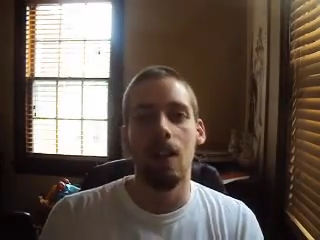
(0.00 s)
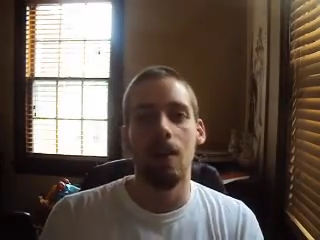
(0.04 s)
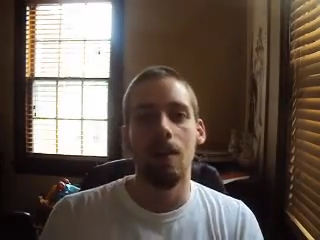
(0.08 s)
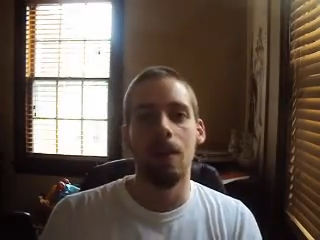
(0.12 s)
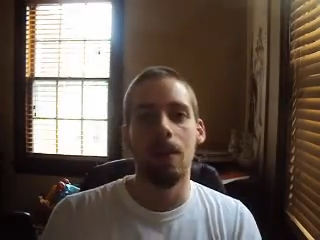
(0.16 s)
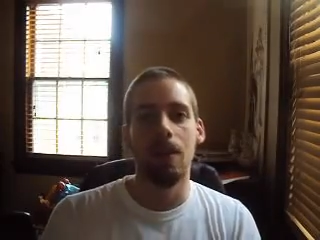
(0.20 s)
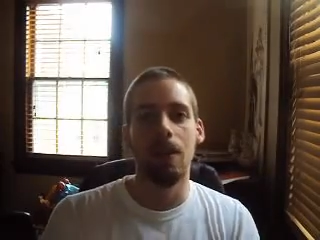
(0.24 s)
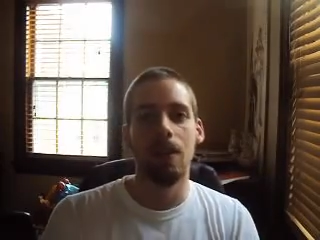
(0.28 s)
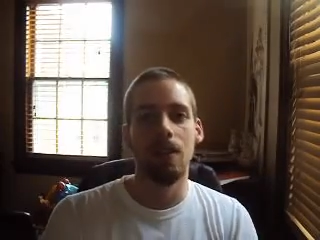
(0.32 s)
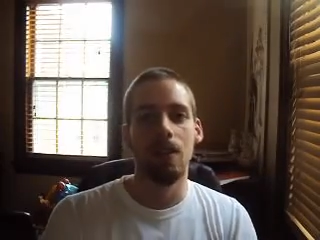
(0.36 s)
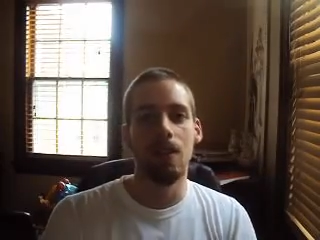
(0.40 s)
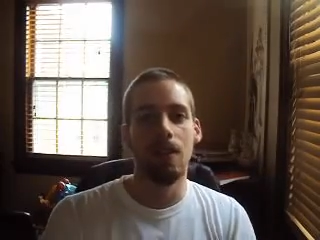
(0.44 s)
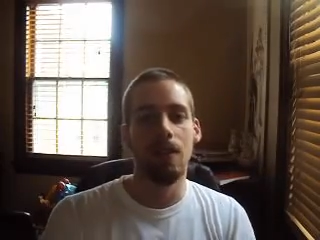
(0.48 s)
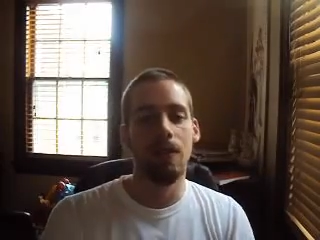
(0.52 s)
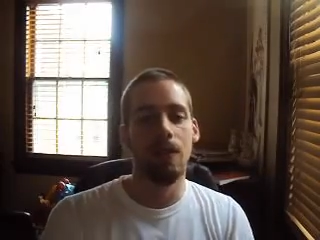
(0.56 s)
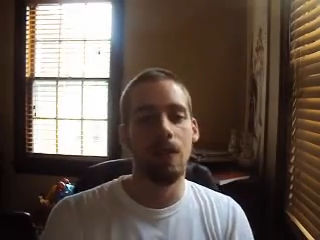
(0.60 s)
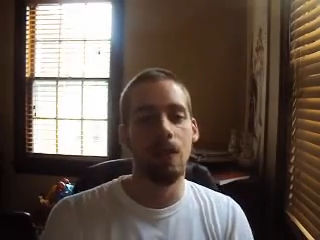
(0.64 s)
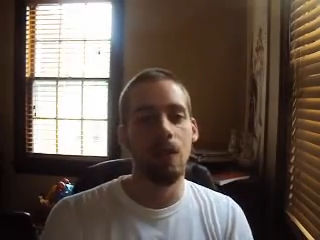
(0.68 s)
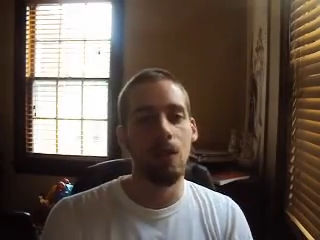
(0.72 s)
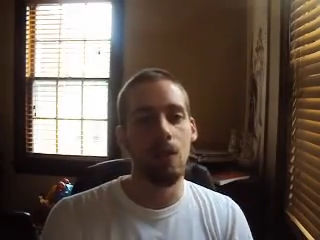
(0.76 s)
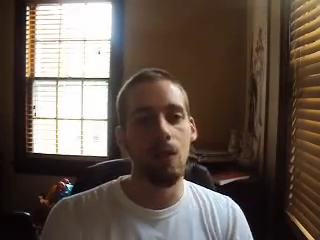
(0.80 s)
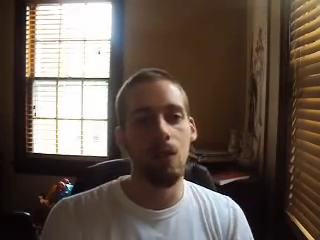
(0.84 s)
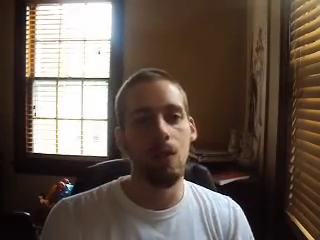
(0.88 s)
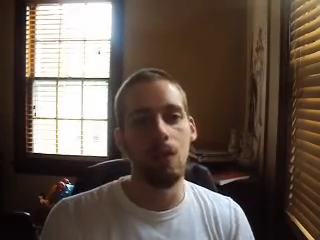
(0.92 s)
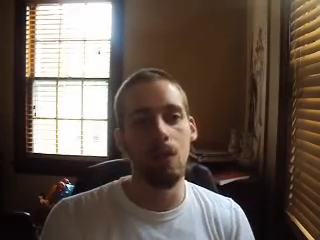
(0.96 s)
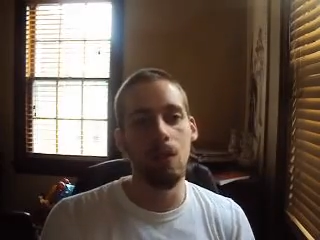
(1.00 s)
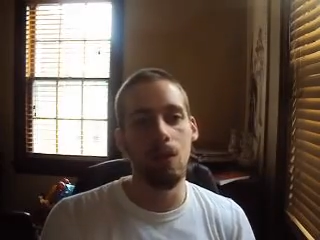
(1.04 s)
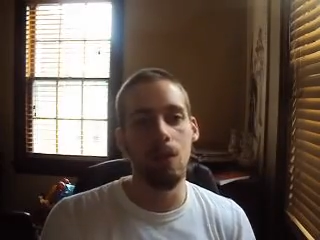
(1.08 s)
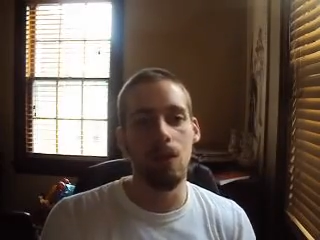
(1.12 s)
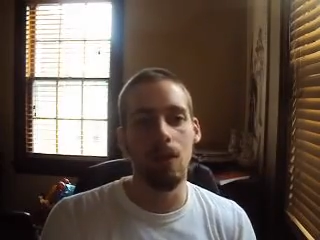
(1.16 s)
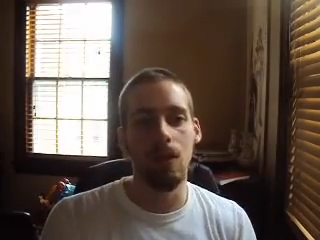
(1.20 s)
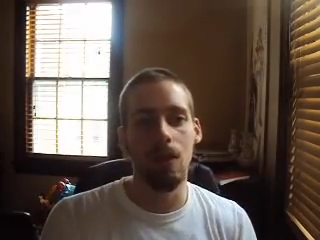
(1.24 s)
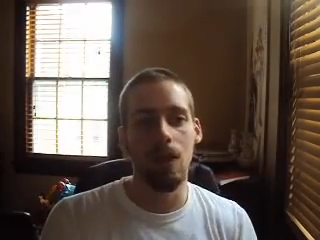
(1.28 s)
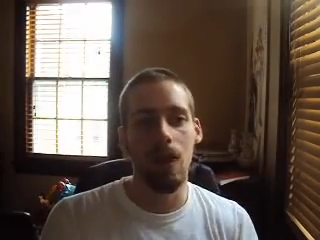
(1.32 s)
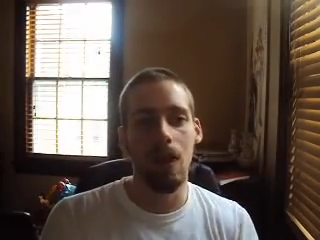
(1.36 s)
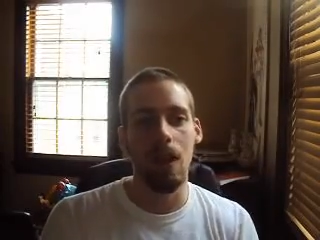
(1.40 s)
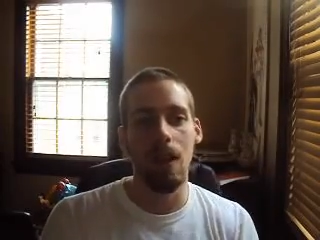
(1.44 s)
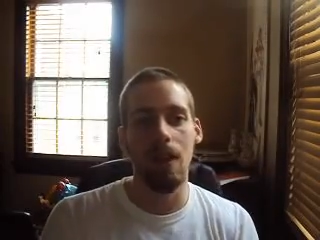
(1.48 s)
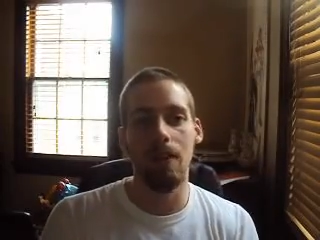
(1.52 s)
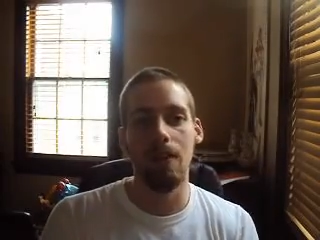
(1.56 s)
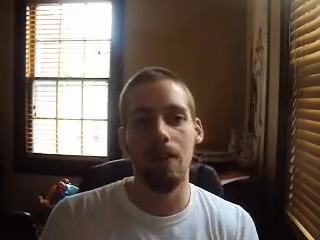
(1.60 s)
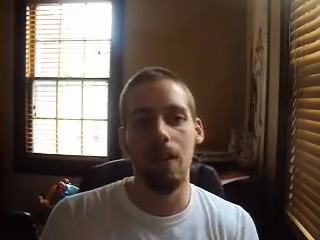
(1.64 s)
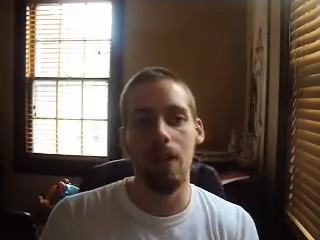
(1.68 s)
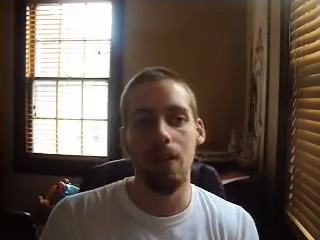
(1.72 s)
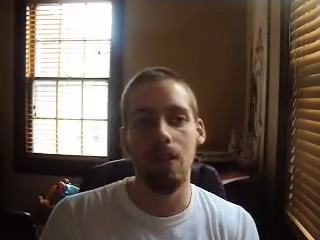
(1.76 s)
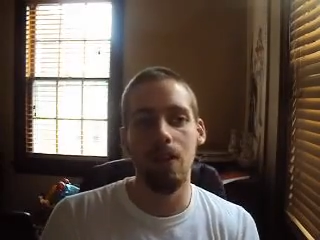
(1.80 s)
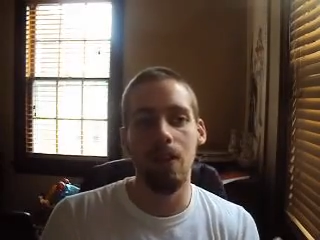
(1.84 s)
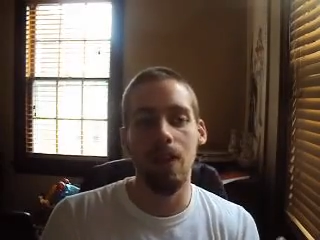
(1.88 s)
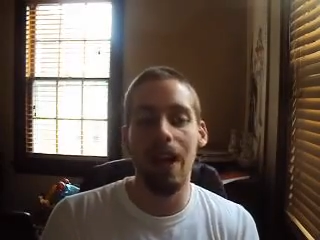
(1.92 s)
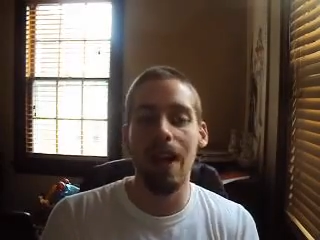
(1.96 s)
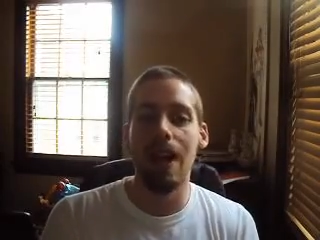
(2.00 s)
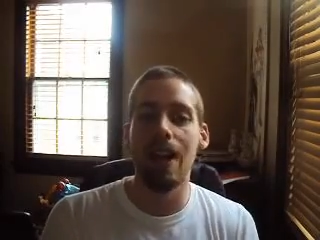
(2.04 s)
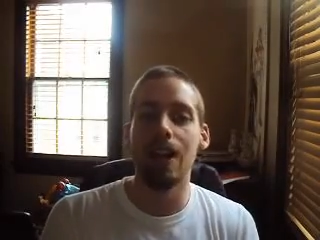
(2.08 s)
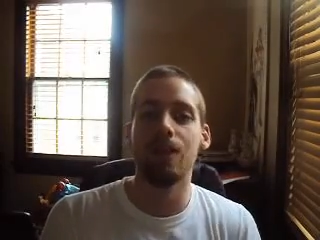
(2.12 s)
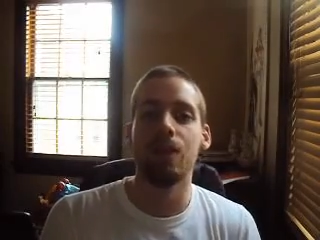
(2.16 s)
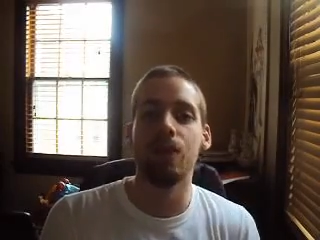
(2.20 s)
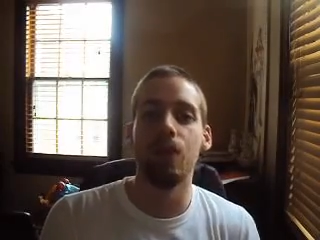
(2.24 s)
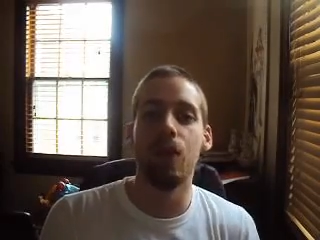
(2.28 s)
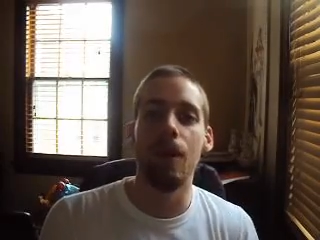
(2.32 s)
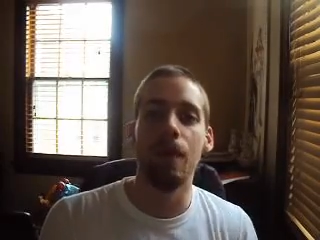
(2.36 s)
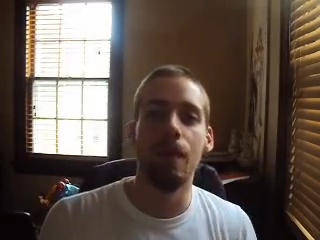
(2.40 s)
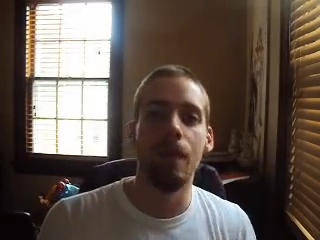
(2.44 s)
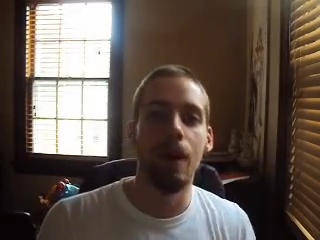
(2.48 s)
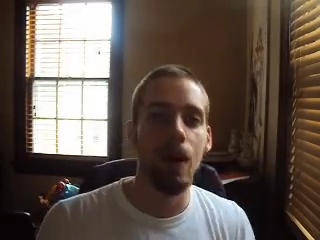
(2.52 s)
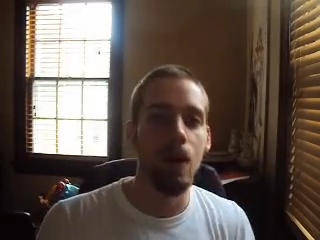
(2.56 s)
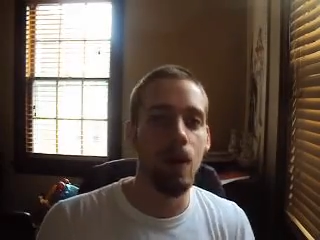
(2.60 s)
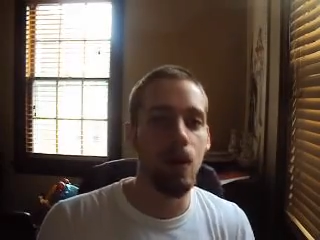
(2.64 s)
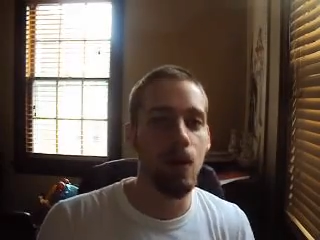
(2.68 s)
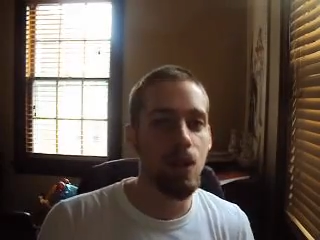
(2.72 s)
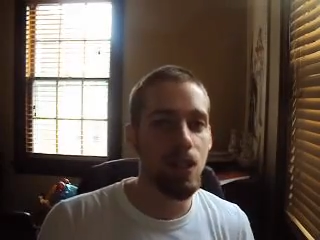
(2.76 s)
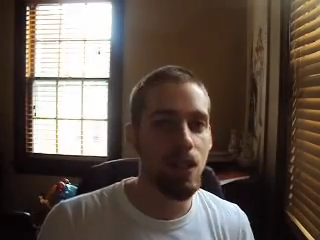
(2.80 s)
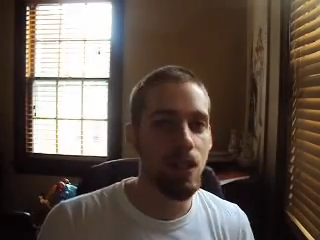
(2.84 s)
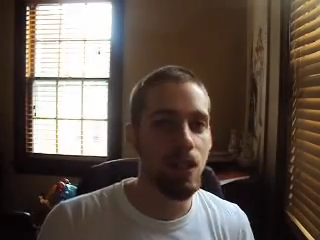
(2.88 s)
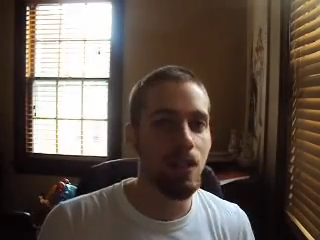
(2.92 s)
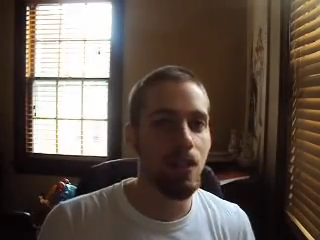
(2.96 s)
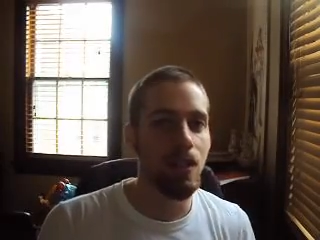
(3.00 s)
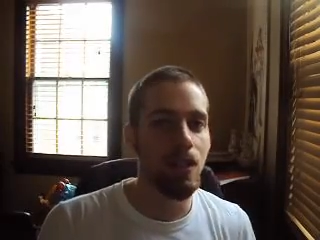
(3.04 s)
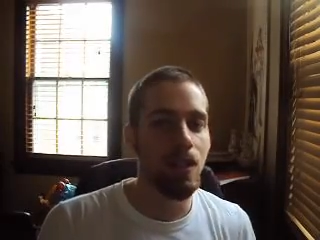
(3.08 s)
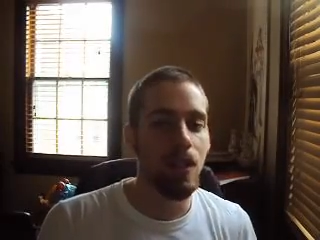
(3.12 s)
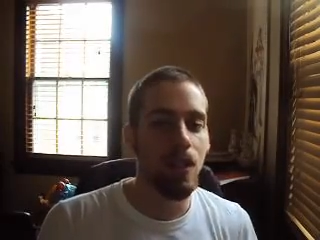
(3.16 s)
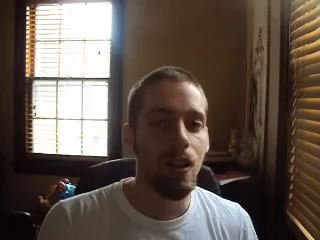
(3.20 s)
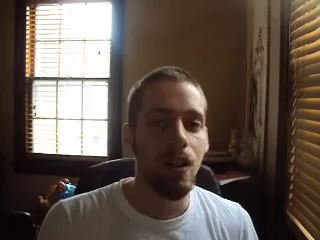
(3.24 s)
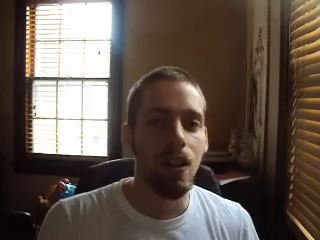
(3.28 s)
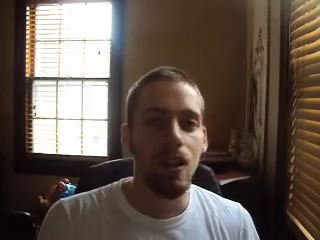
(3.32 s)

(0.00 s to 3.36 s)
because if you ask for a motion,